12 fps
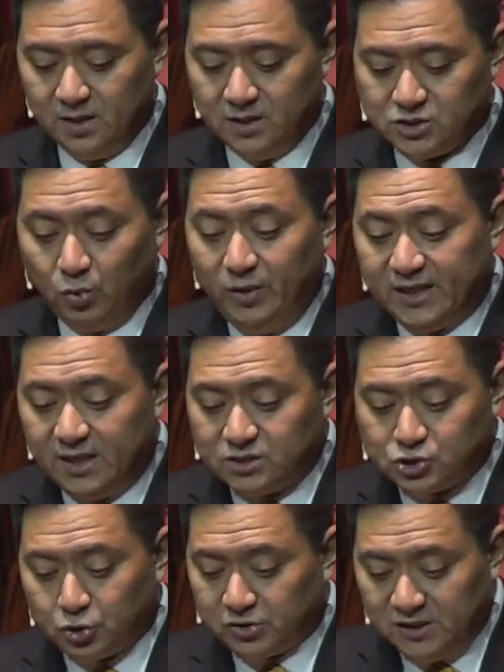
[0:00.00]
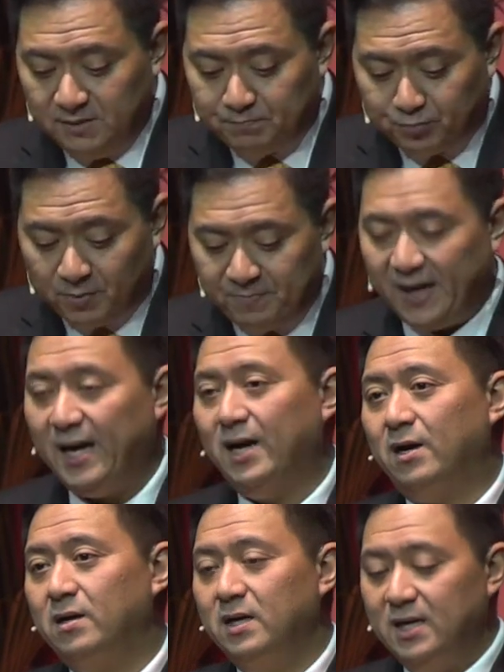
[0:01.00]
So we can certainly
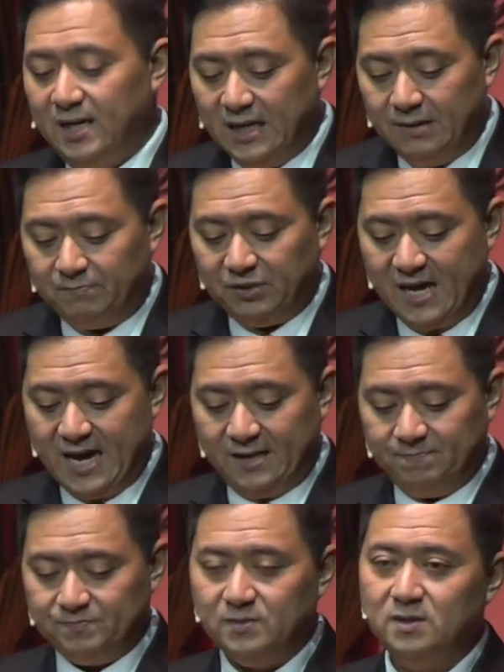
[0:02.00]
prepare and plan.